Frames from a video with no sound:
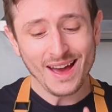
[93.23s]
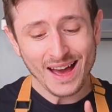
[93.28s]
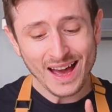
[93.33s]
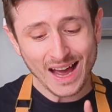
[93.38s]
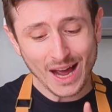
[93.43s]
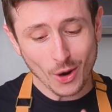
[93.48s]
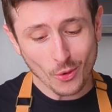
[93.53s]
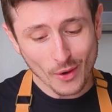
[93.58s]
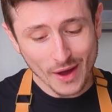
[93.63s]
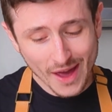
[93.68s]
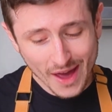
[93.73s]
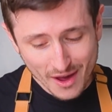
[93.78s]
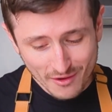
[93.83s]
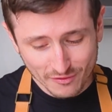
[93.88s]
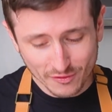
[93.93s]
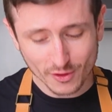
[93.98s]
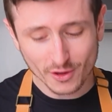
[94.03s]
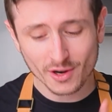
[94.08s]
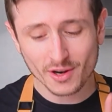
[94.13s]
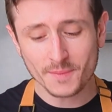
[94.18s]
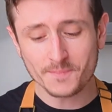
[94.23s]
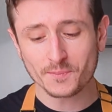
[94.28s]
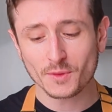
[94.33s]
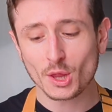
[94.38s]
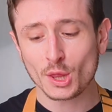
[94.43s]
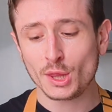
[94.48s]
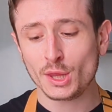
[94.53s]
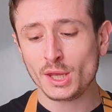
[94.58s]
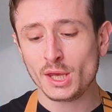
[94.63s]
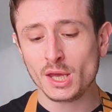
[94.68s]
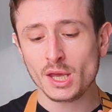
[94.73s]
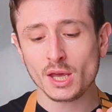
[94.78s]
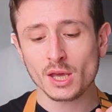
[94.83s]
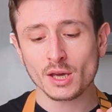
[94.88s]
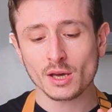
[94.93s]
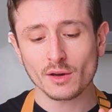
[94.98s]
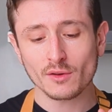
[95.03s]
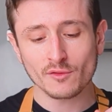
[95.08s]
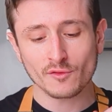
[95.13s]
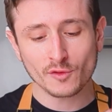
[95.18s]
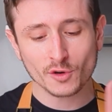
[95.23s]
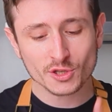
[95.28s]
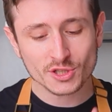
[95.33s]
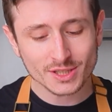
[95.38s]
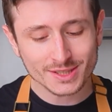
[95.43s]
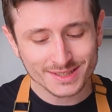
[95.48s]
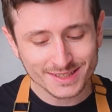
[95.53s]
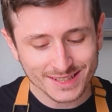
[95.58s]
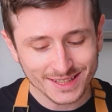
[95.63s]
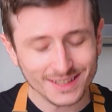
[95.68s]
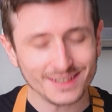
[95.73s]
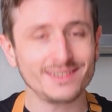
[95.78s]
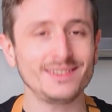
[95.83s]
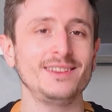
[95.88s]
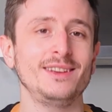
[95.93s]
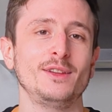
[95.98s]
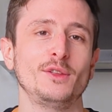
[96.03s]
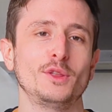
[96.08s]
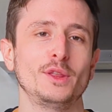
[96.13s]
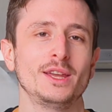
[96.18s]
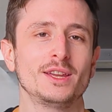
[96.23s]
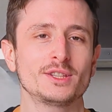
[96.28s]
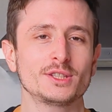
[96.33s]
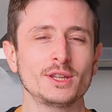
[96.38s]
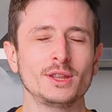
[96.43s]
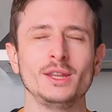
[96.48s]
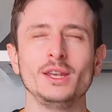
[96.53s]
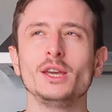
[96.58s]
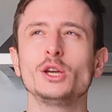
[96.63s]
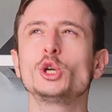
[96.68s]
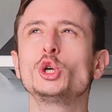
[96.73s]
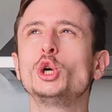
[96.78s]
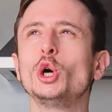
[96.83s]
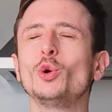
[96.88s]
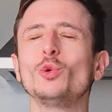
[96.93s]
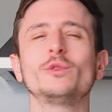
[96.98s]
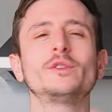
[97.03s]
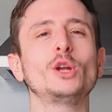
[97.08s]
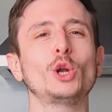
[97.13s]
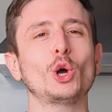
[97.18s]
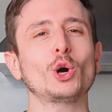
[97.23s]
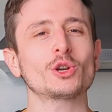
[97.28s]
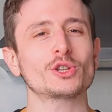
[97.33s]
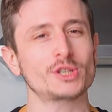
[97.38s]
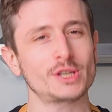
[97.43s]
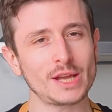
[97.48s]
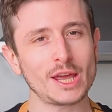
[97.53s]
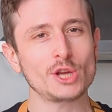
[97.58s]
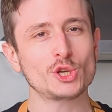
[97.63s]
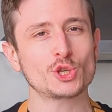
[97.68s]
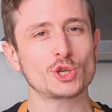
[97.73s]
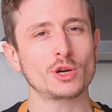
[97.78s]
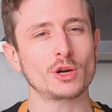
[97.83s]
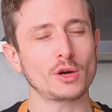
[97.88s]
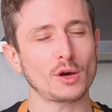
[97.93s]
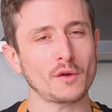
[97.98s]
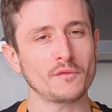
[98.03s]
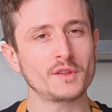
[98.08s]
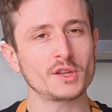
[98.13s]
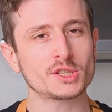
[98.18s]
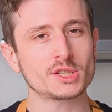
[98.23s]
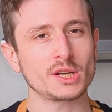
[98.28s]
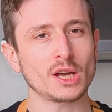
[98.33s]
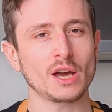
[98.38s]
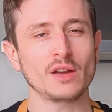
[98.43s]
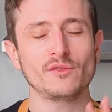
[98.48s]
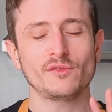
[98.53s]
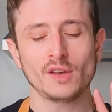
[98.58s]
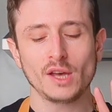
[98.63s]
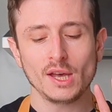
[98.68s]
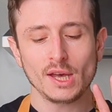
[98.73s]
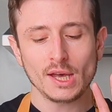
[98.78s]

However, the versatility in this, the Goldilocks nature of this knife,